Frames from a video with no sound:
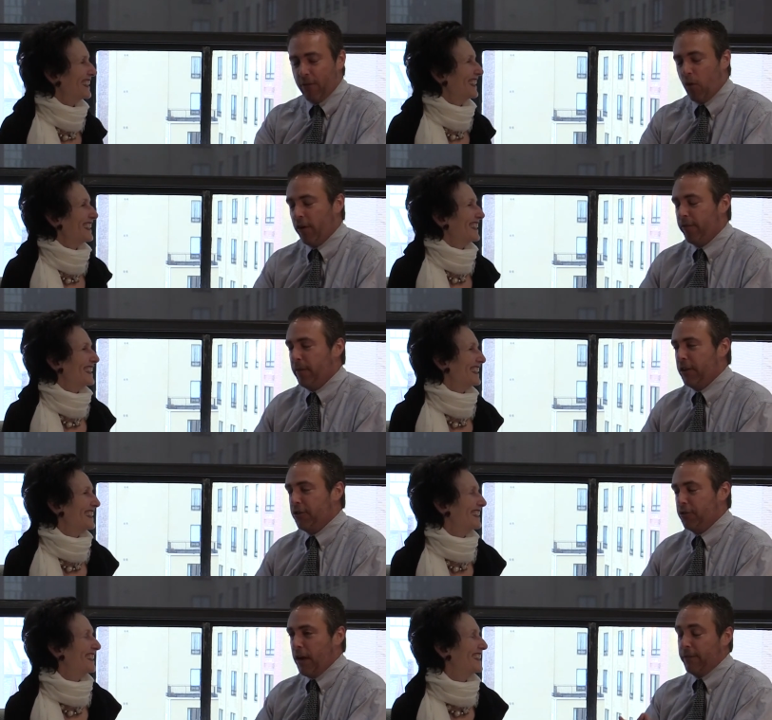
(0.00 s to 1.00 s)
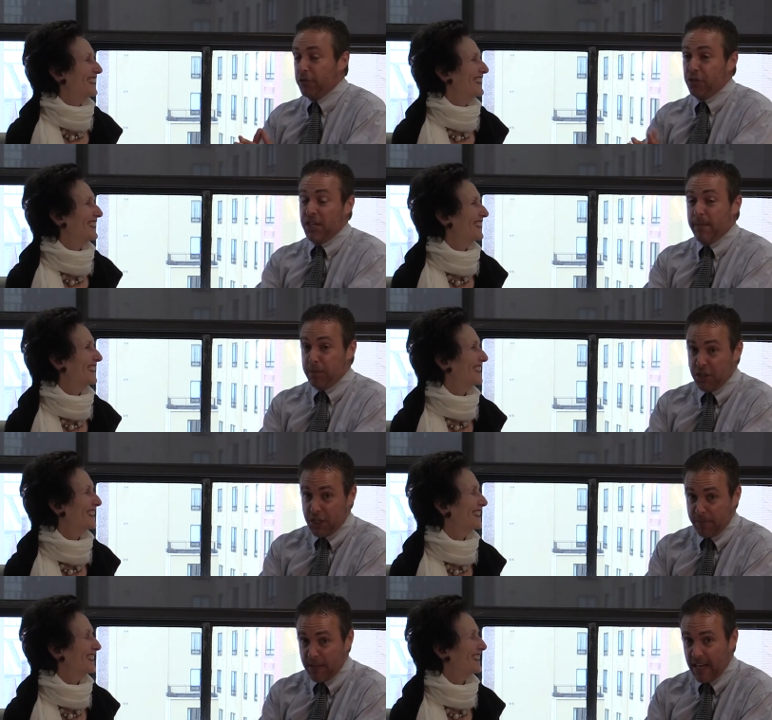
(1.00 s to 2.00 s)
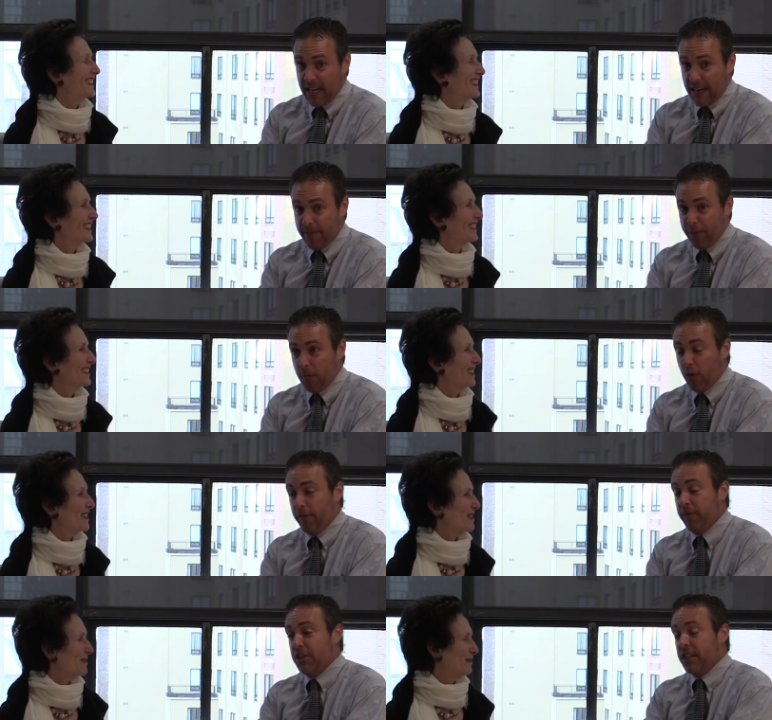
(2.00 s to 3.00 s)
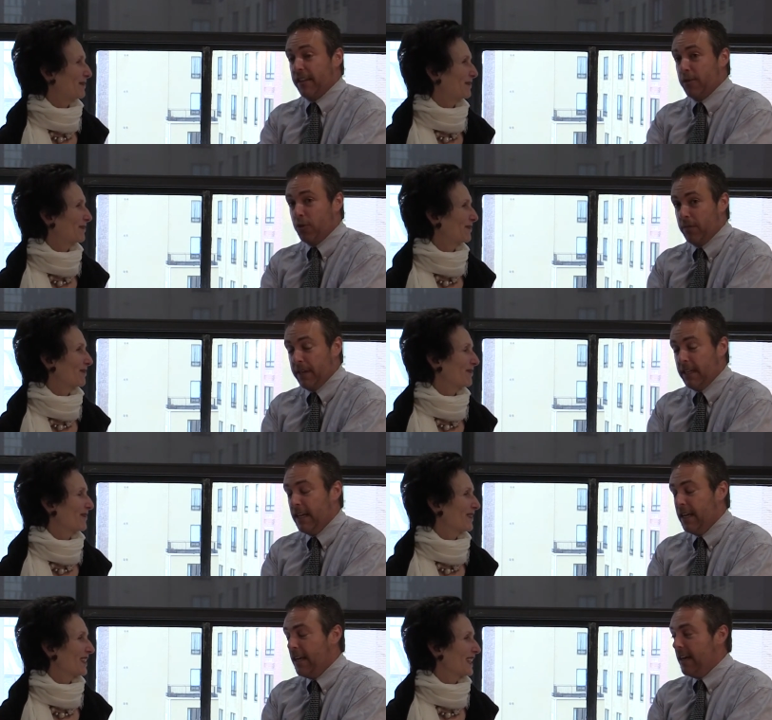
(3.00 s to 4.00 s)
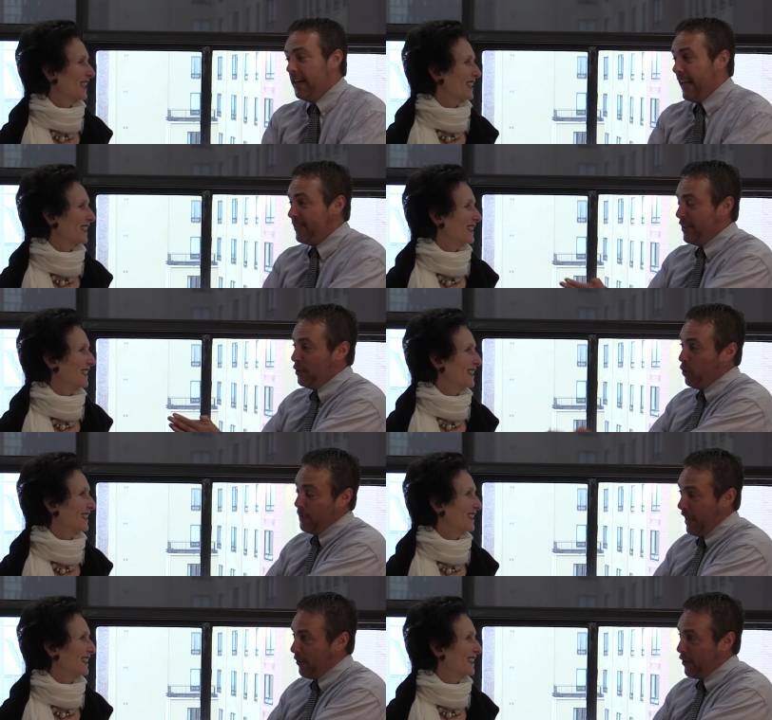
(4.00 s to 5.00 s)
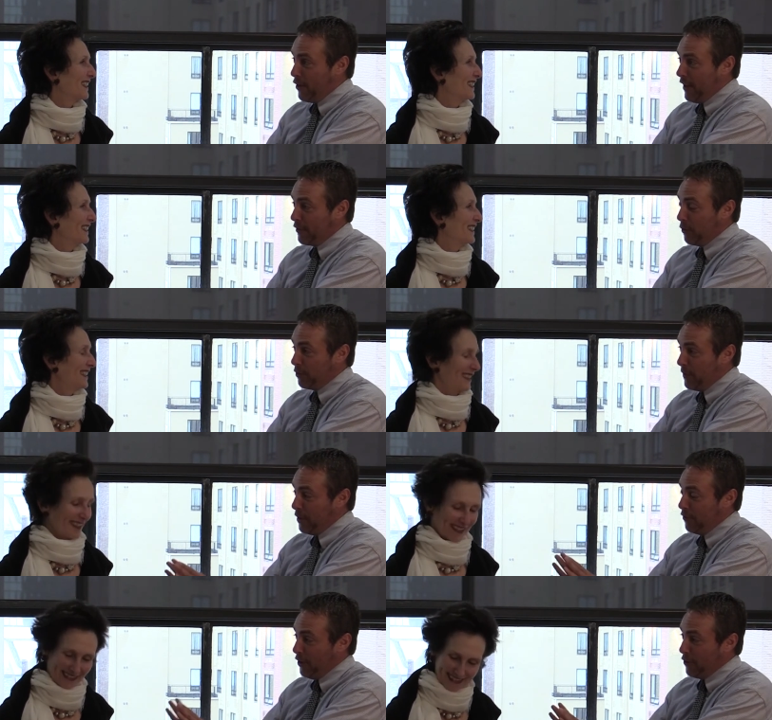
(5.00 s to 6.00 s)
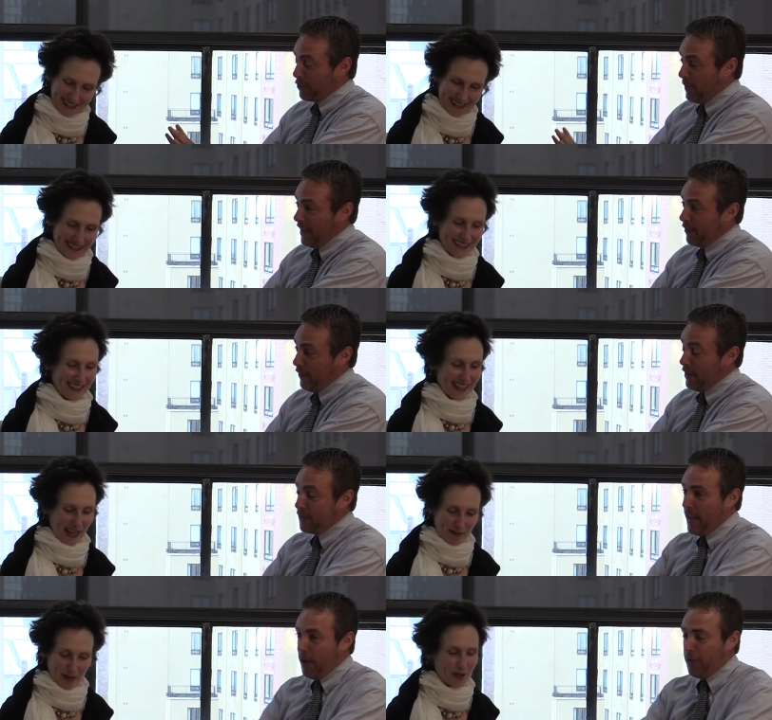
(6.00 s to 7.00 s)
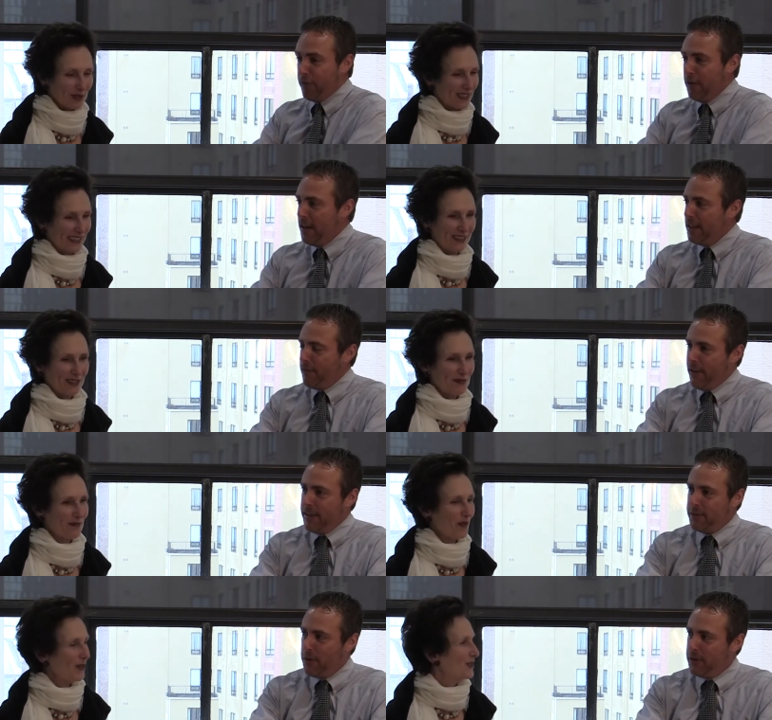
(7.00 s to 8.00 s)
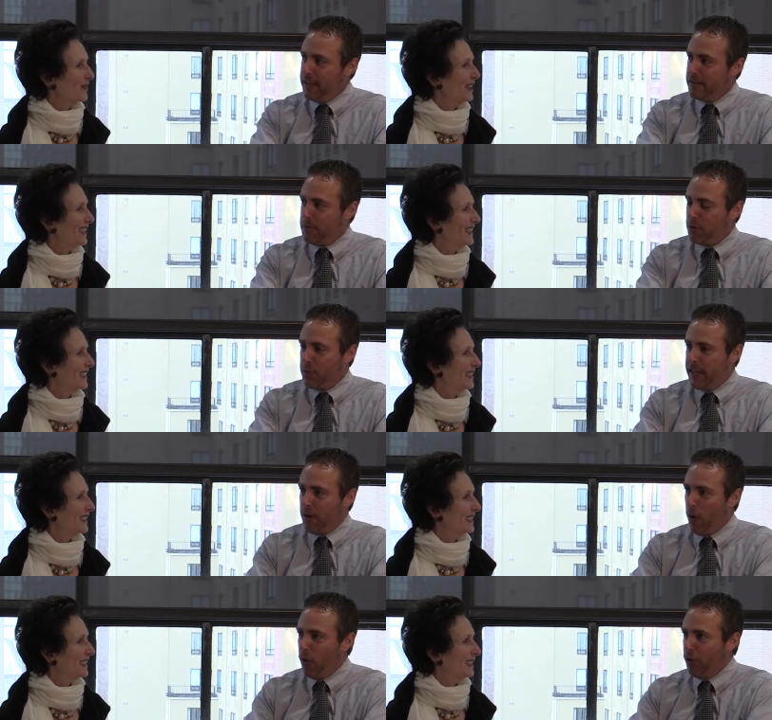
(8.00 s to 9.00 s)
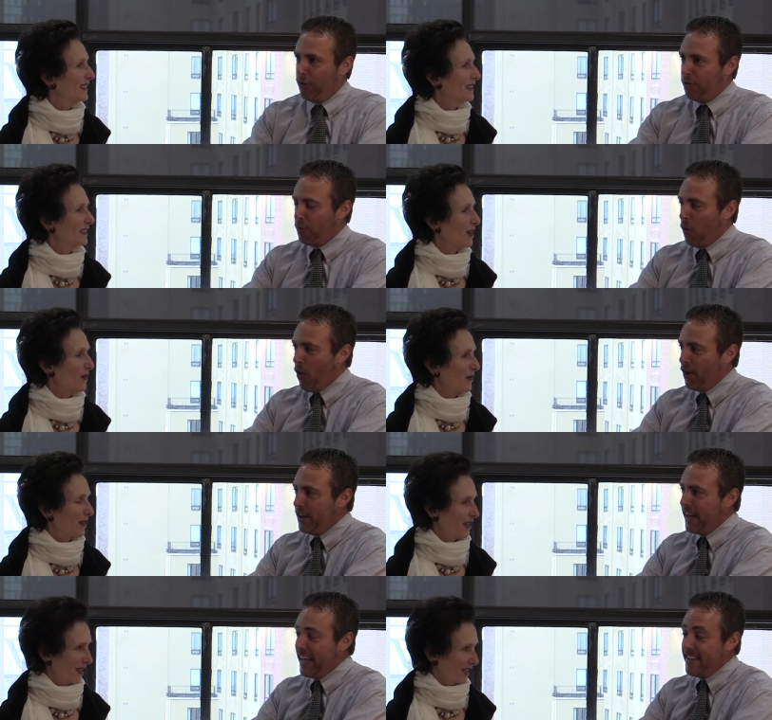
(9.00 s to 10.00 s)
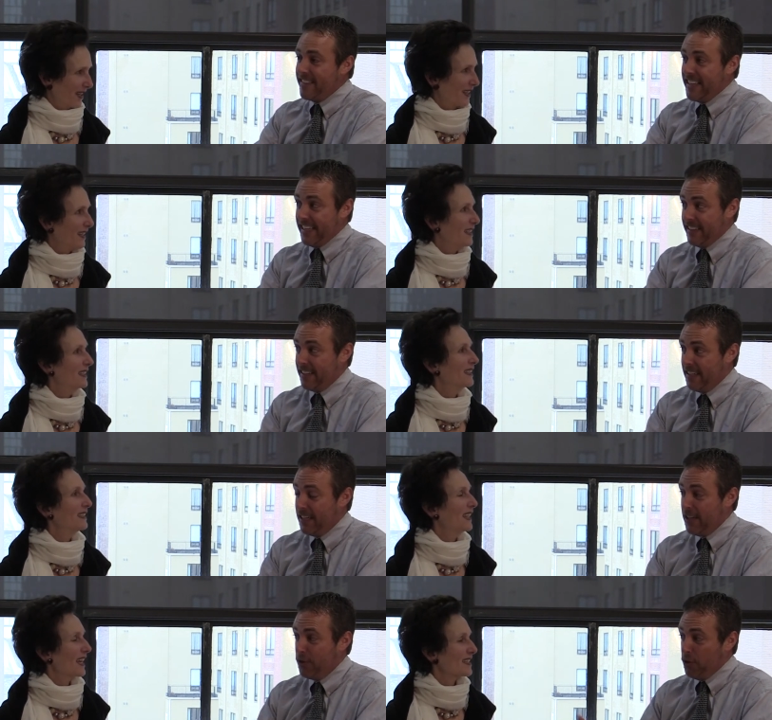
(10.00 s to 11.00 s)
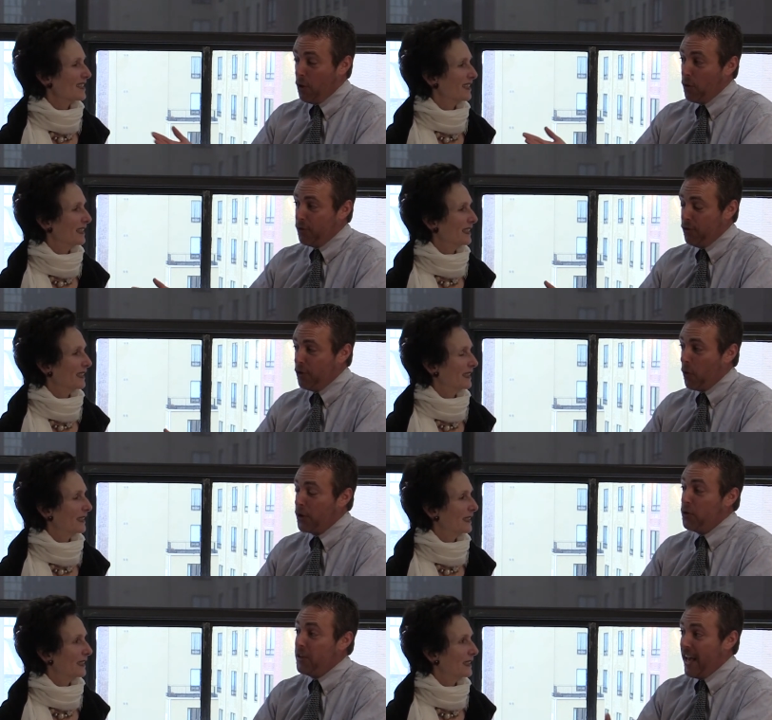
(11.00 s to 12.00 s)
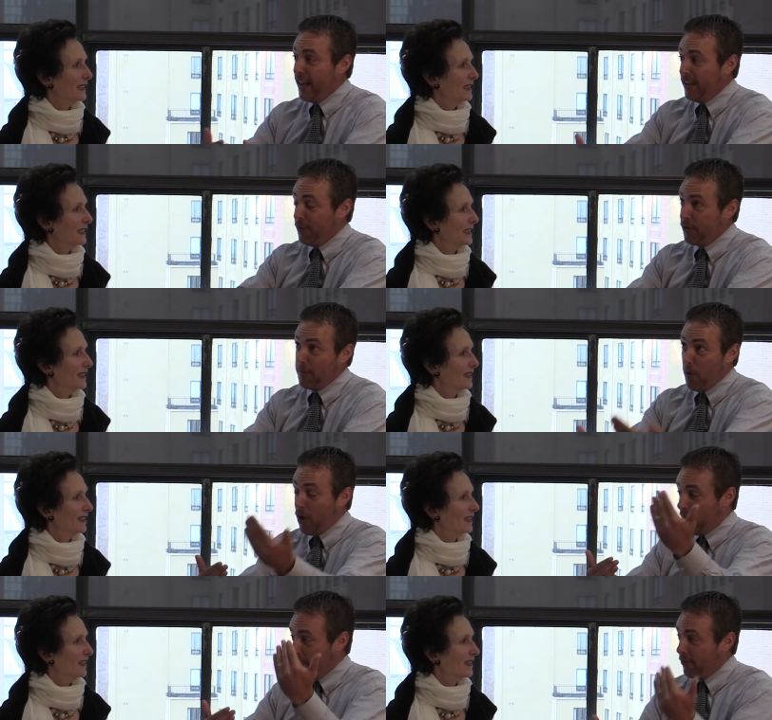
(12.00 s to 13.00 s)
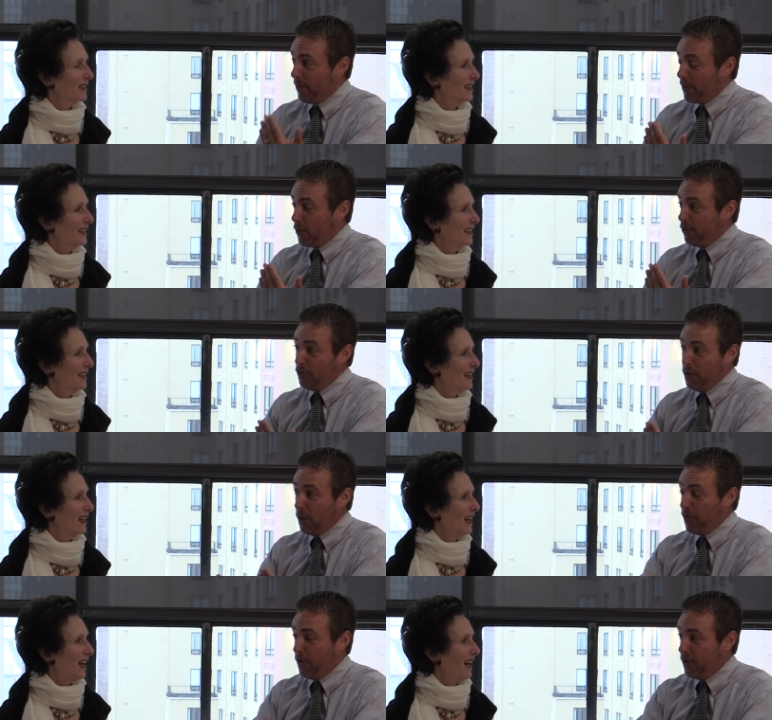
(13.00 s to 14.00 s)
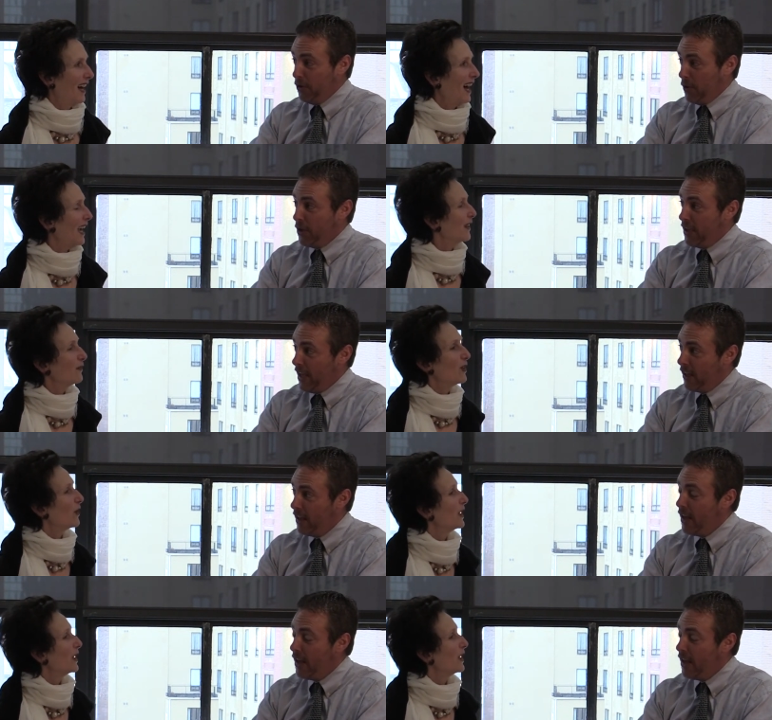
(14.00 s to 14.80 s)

Speaker 1: for more information. TravelersChampionship.com for more information on the tournament. Nancy, you will be out there a lot, so we'll see your smiling face Absolutely. now. The, the fan zone is between holes one and eighteen. Yes. Do you know? Do you know what you yell if there's a ball coming from the course? Do you know what the? Do you know what I you have yell? No